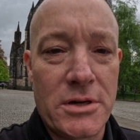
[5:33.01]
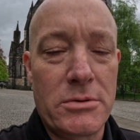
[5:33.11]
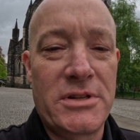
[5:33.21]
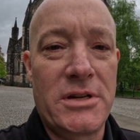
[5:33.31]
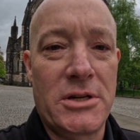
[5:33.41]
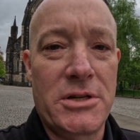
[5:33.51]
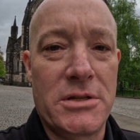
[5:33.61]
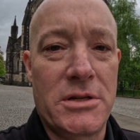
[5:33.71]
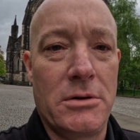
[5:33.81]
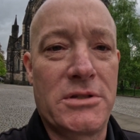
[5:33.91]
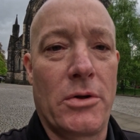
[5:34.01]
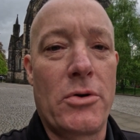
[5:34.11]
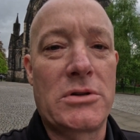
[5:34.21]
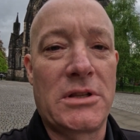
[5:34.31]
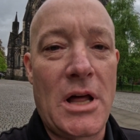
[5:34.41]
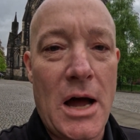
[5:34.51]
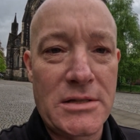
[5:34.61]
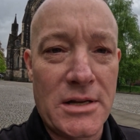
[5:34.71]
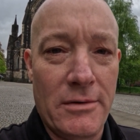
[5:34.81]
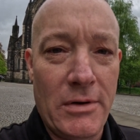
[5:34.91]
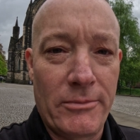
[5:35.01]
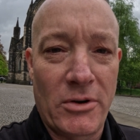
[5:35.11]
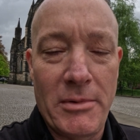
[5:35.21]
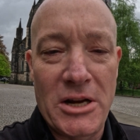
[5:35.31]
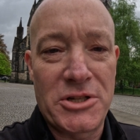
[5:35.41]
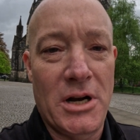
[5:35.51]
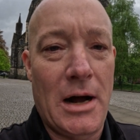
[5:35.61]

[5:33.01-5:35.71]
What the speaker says: There was additions to it. So there's lots of information.